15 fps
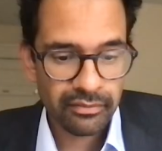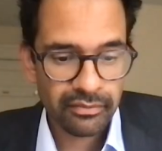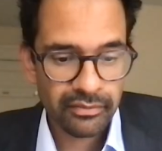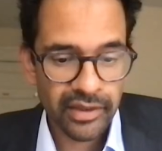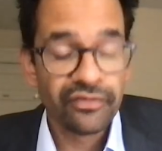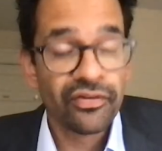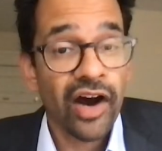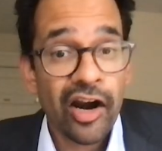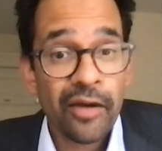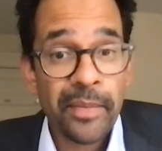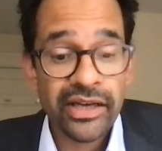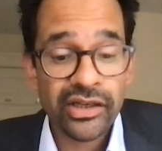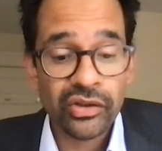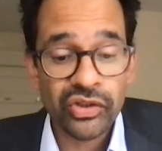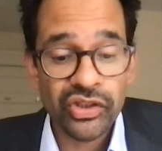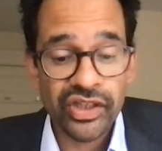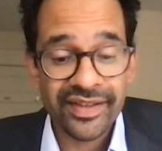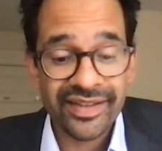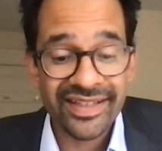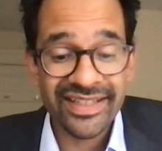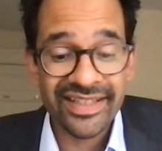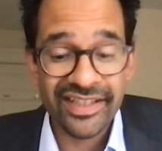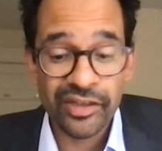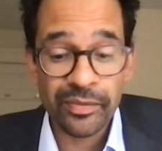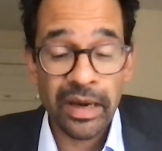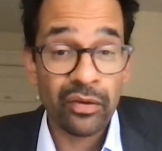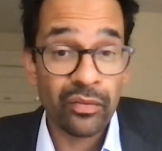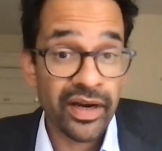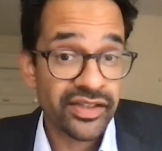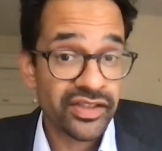Environmental justice is
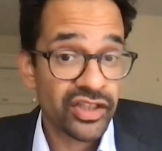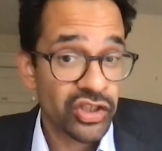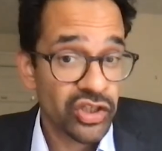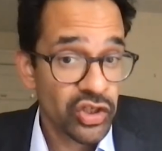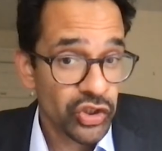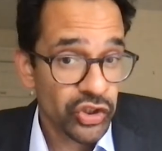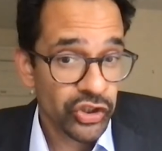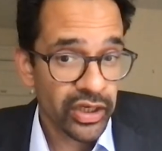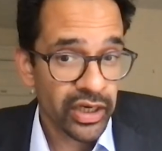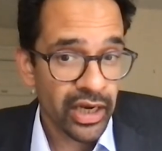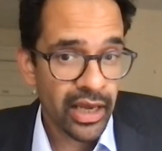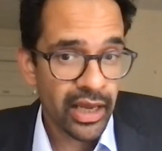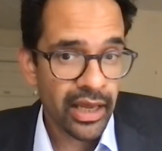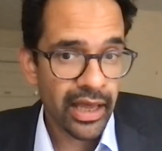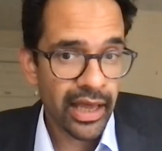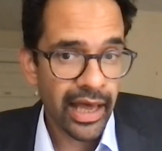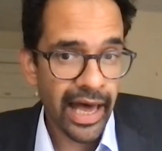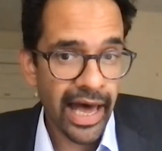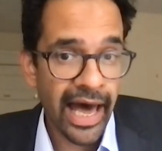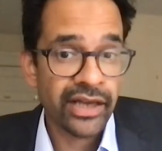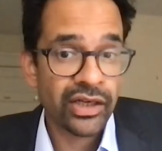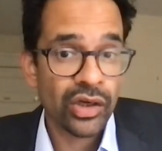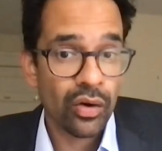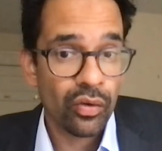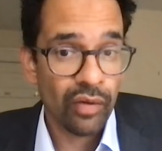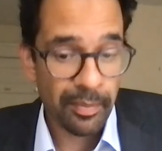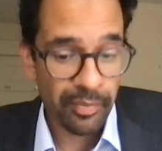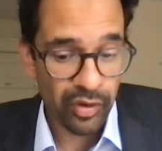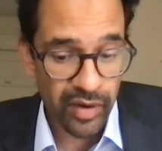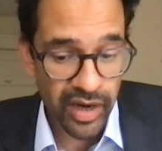about restitution and
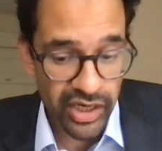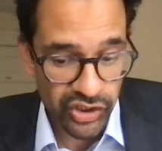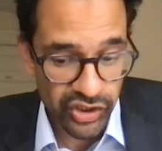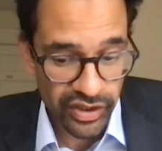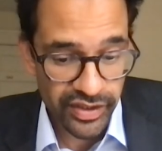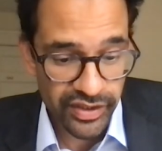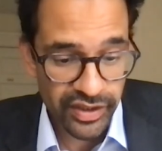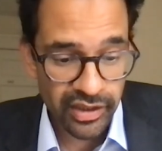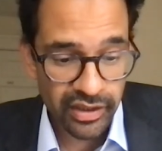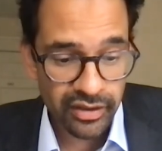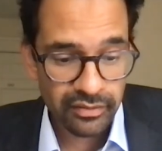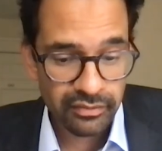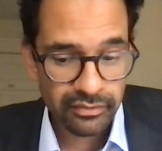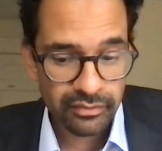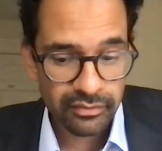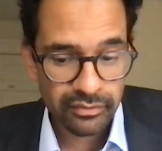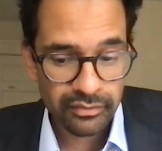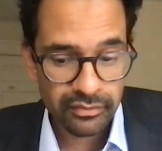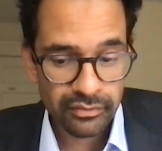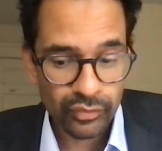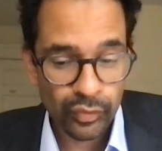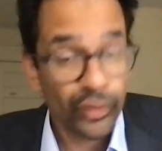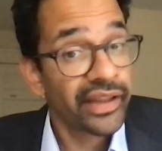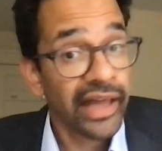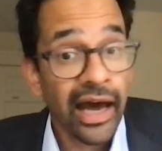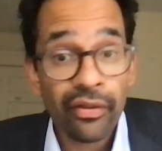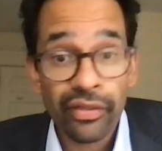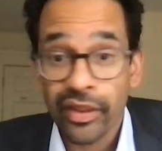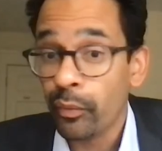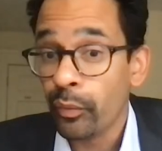reparations.
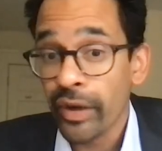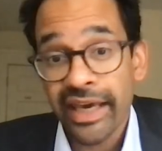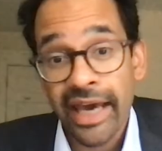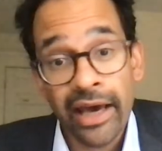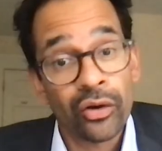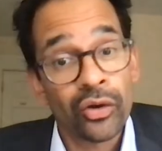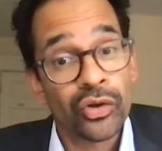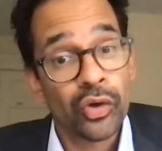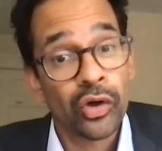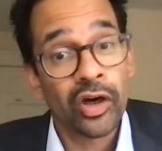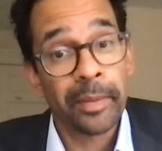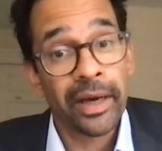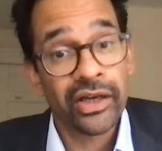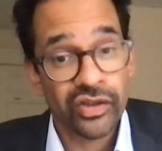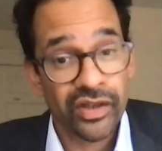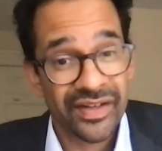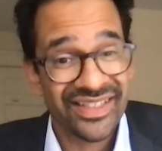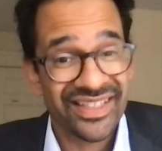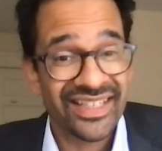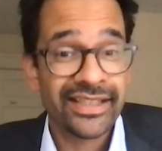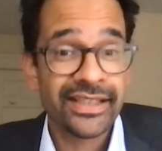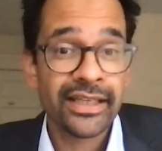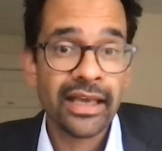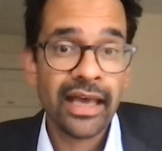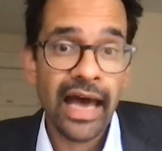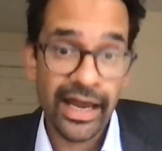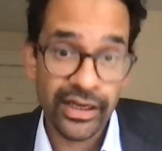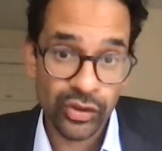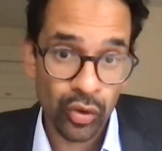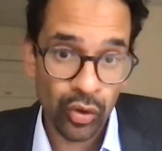Without them, we cannot talk about justice
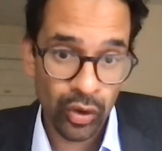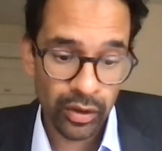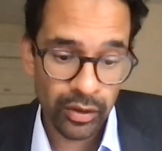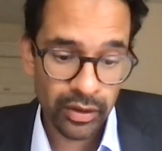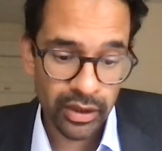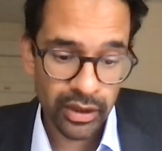at all.